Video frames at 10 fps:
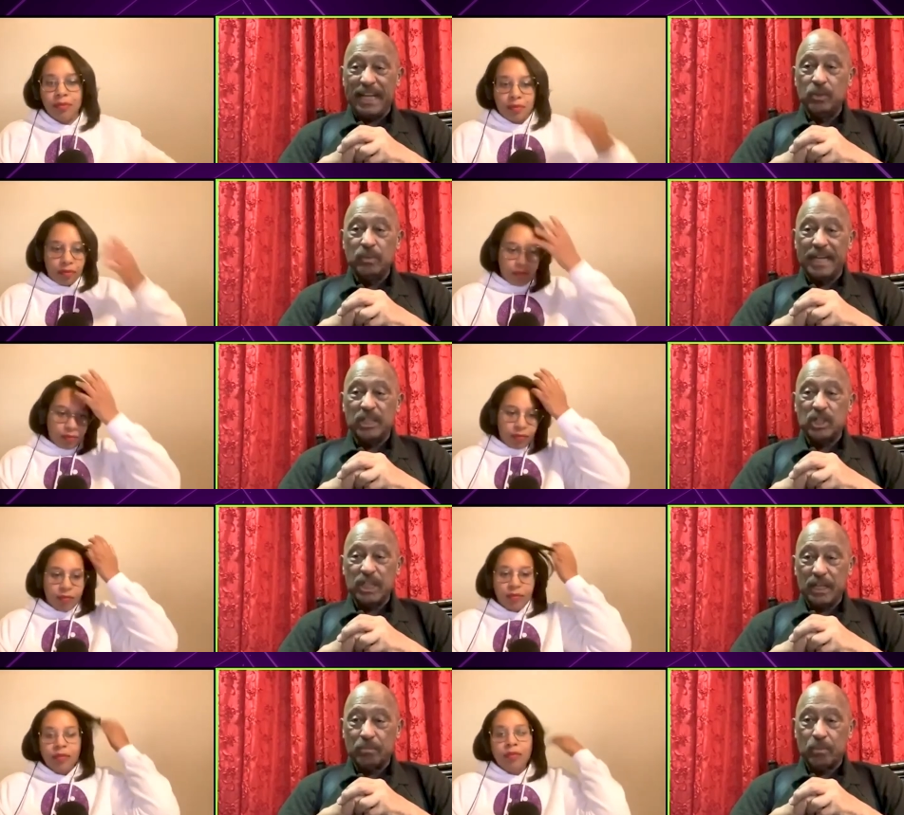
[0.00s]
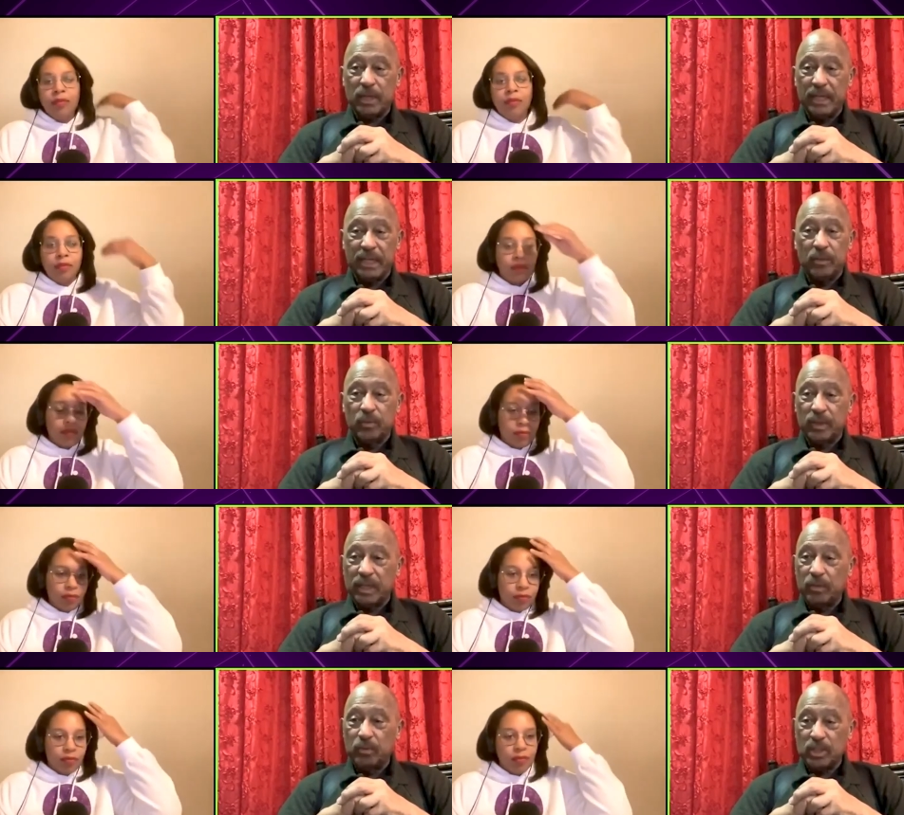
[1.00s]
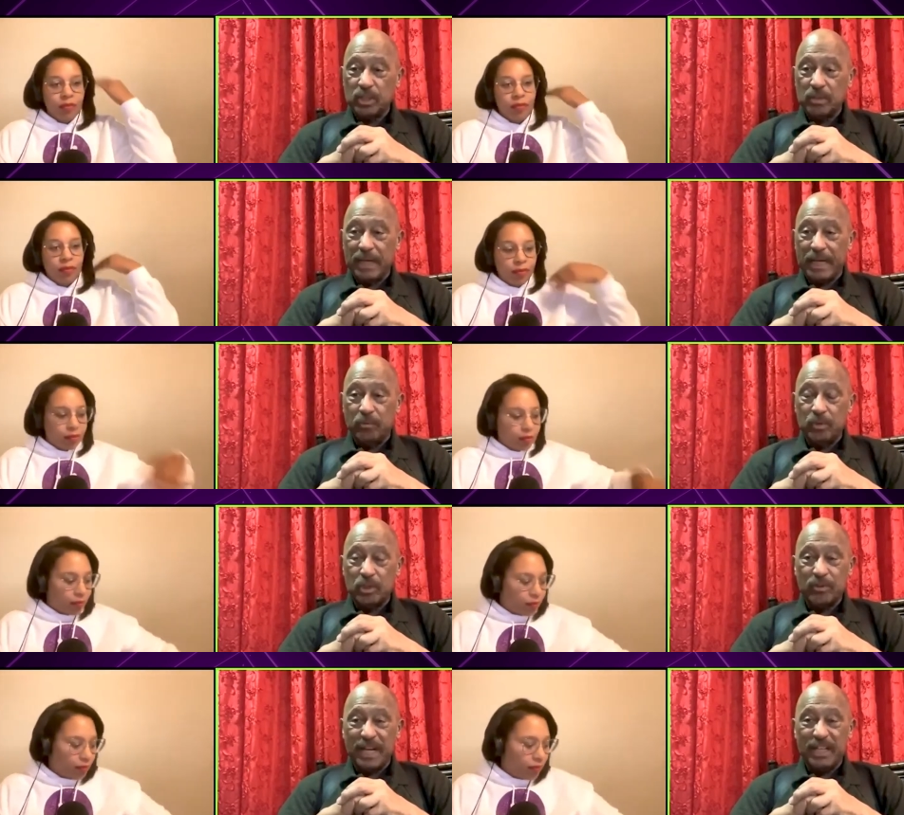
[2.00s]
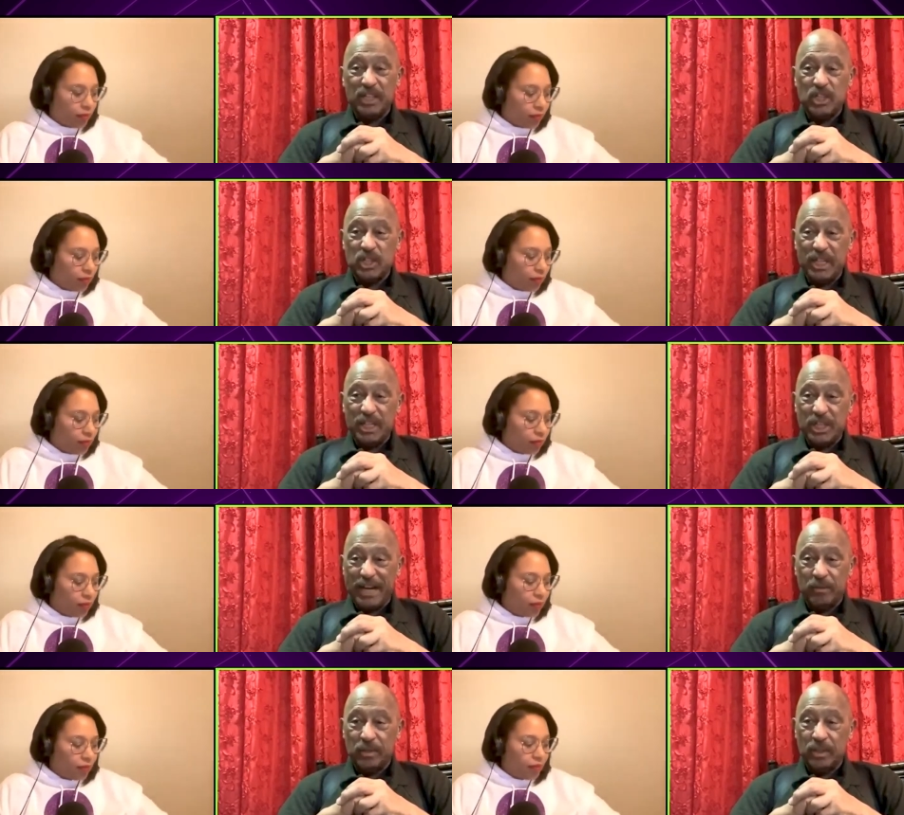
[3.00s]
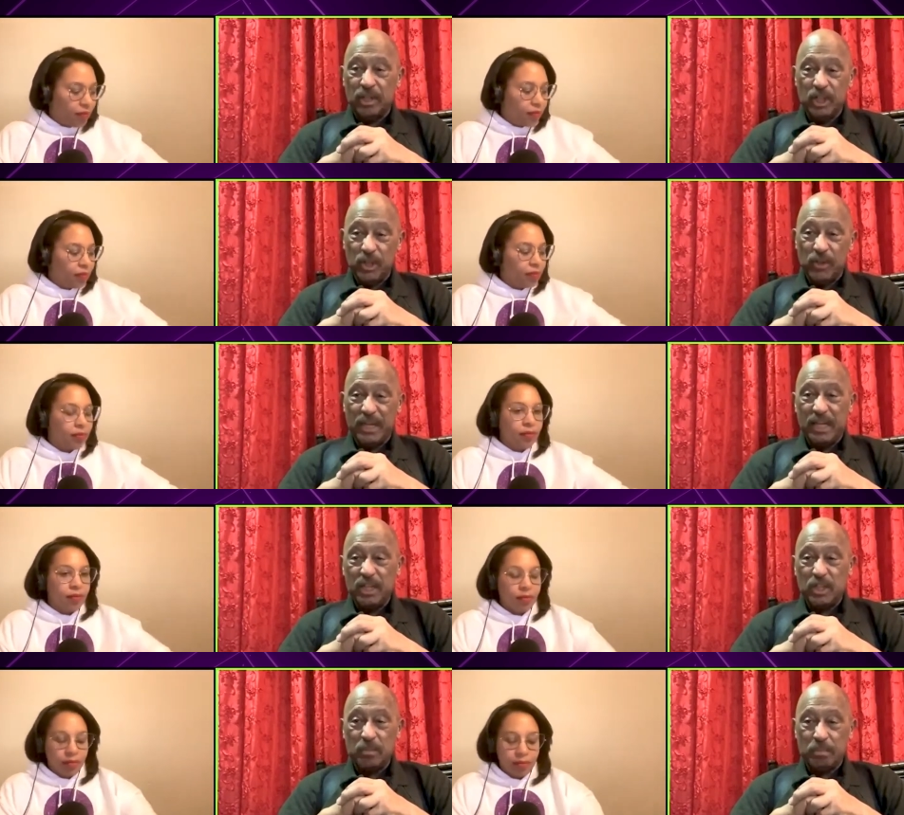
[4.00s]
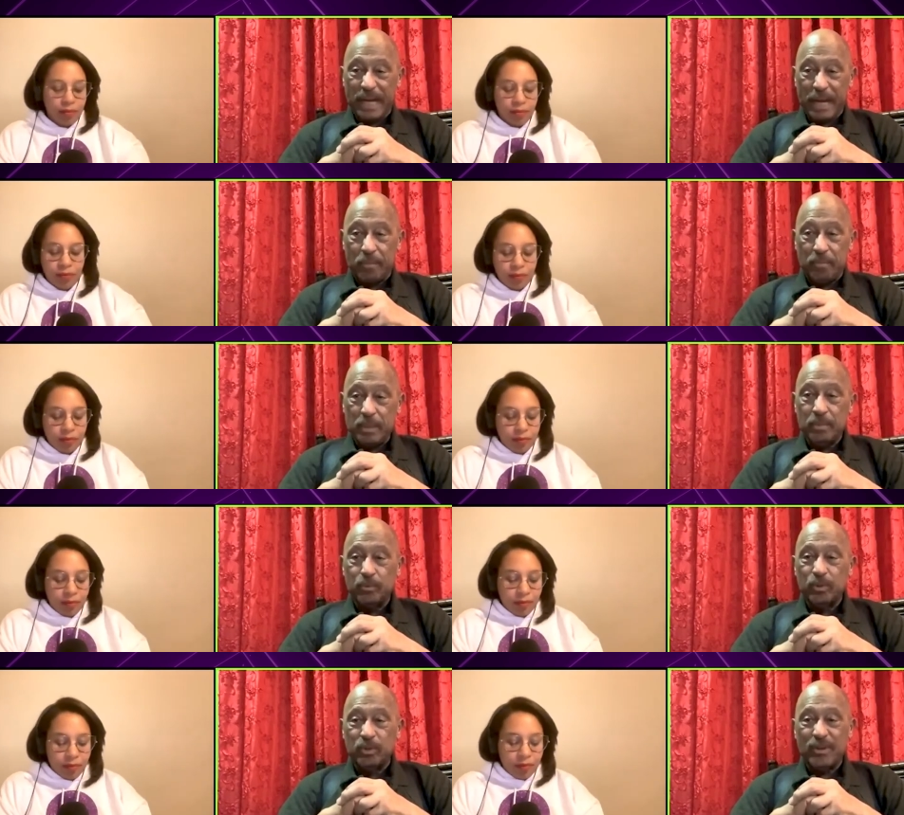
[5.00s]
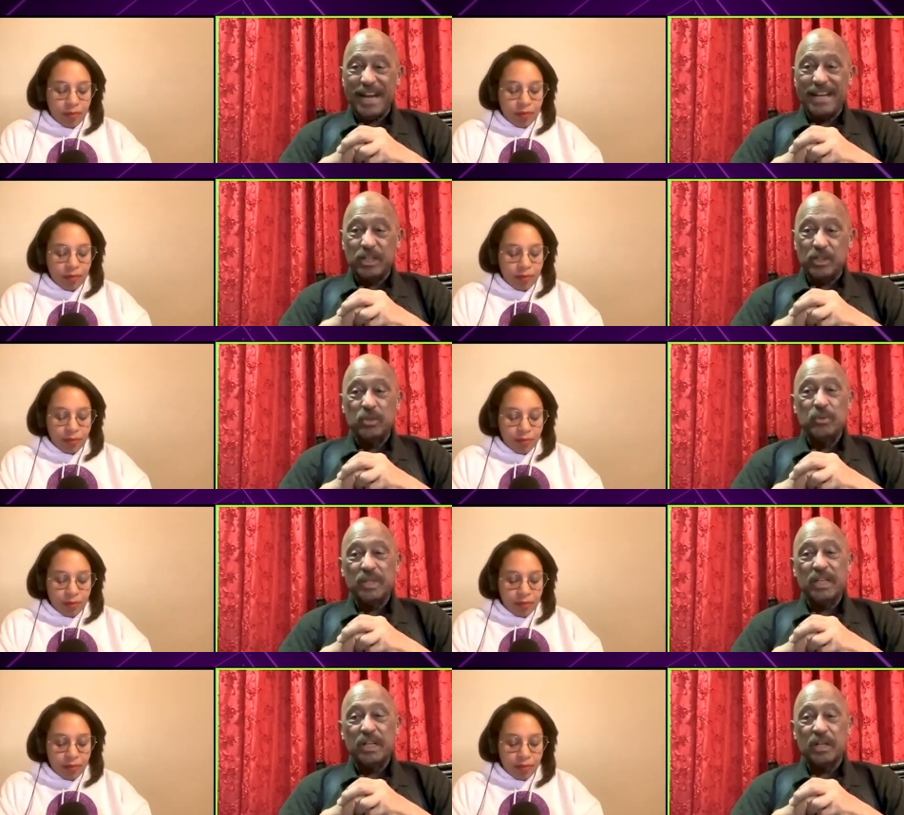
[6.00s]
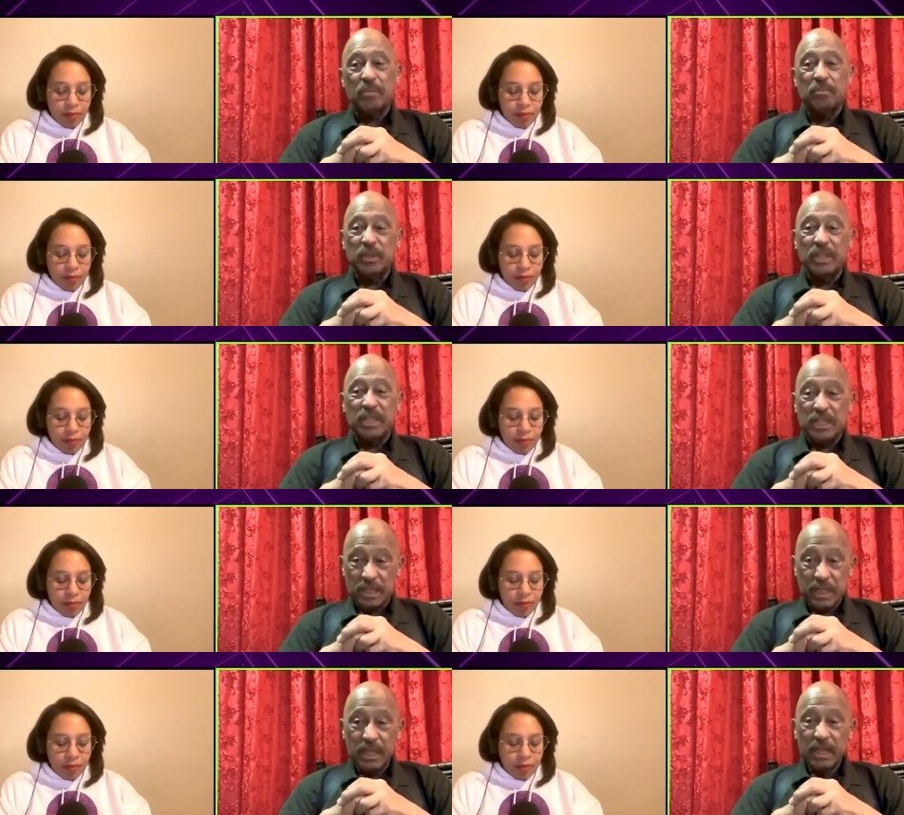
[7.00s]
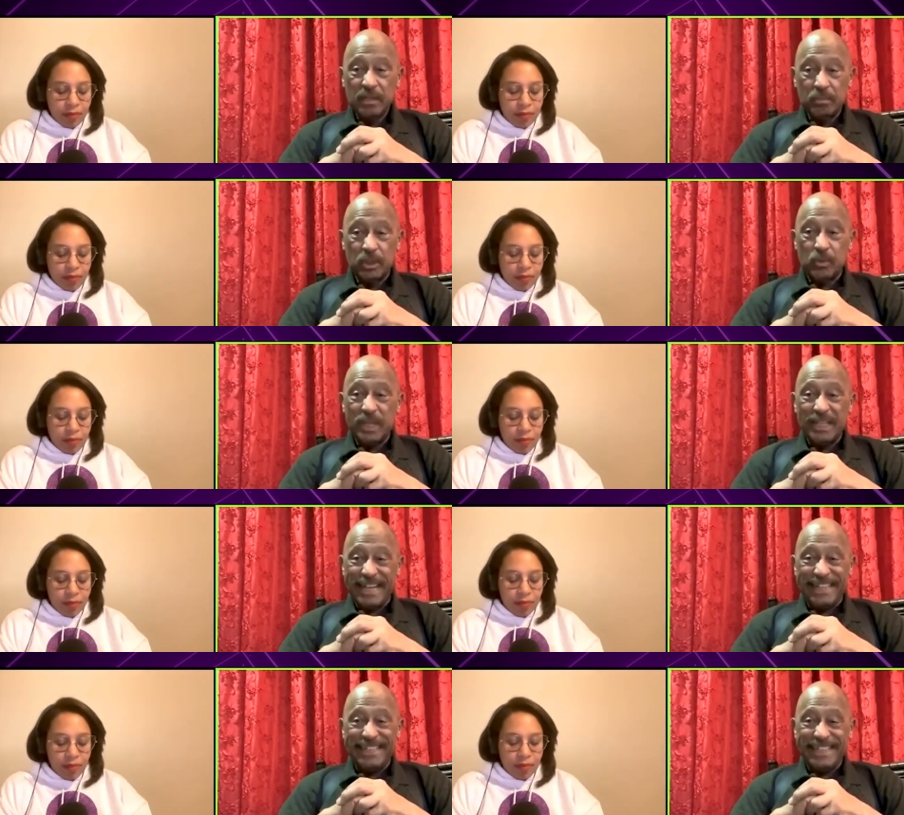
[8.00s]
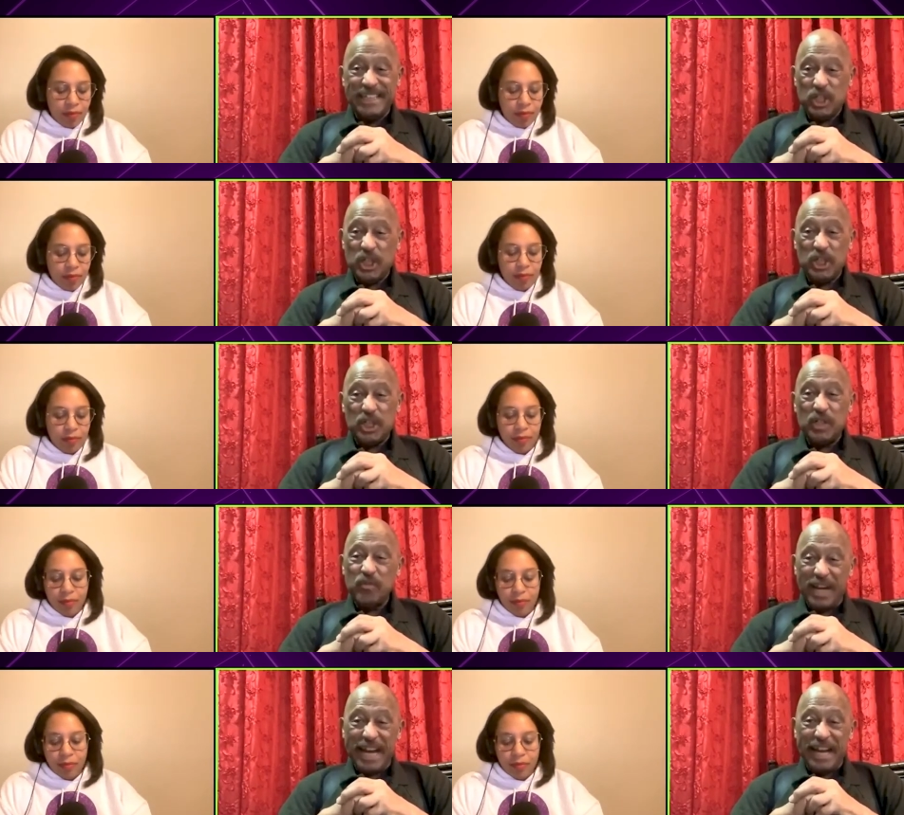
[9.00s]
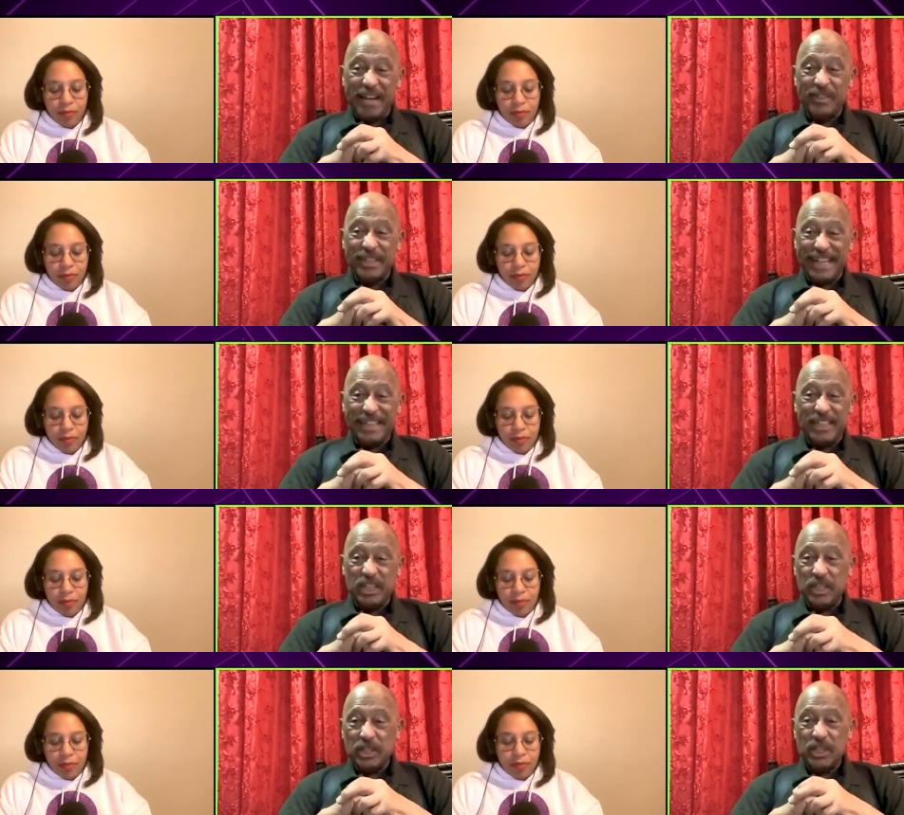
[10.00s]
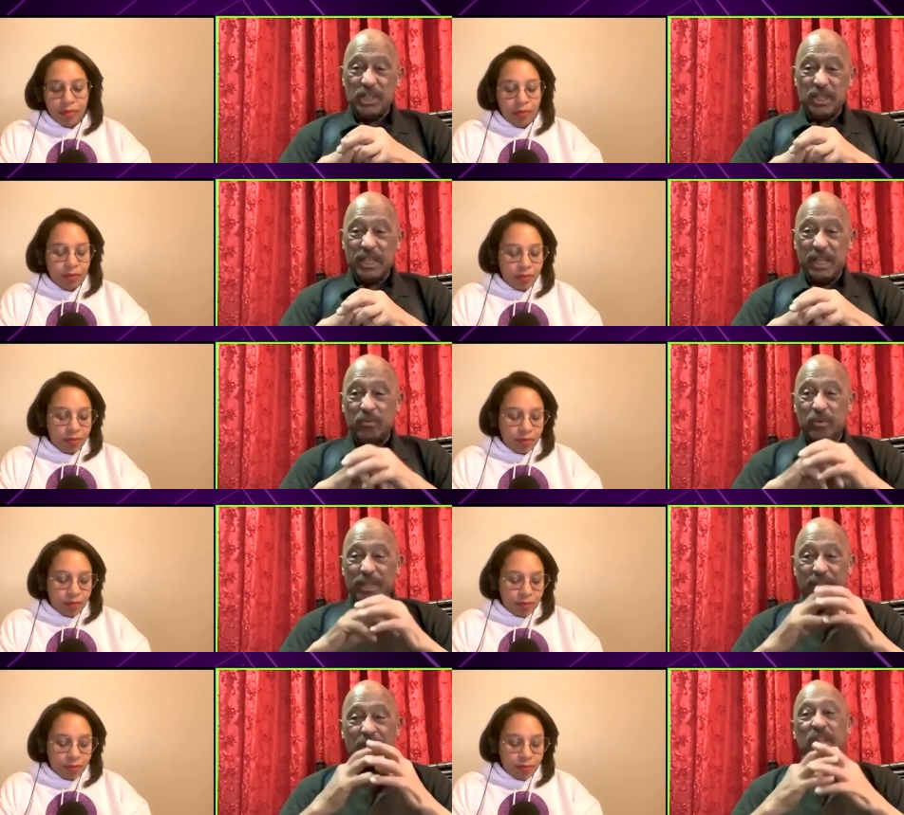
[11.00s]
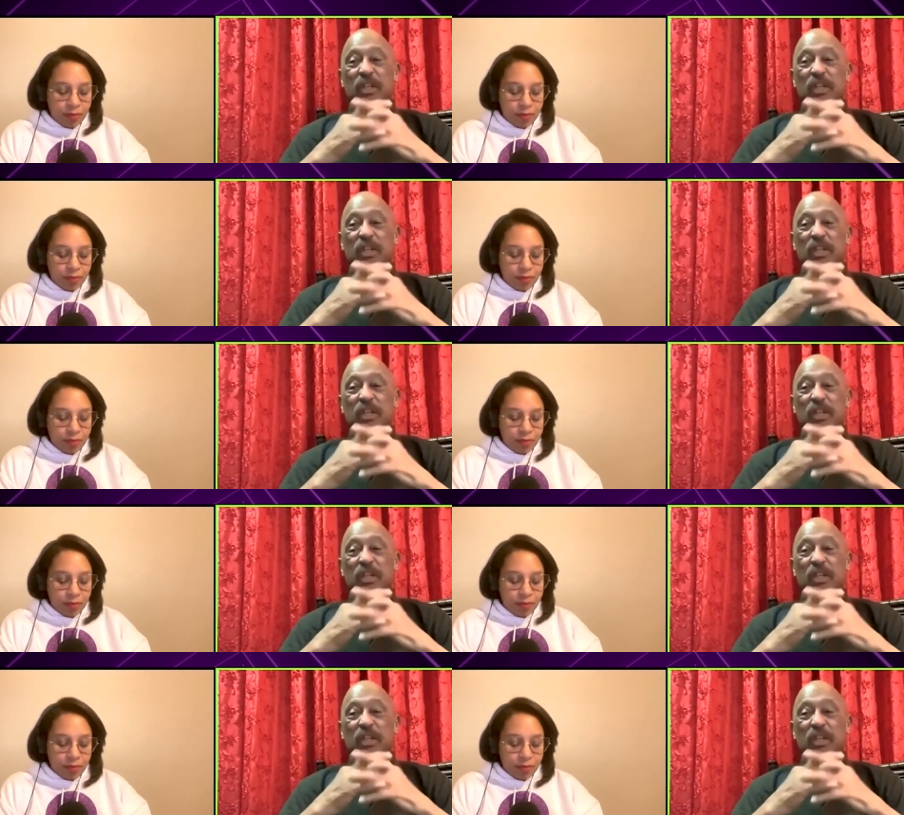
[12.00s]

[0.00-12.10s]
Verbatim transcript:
Speaker 1: I do not celebrate anything where somebody was trying to snitch out the good things that black people were trying to do in their communities between 1965 and 1968 when that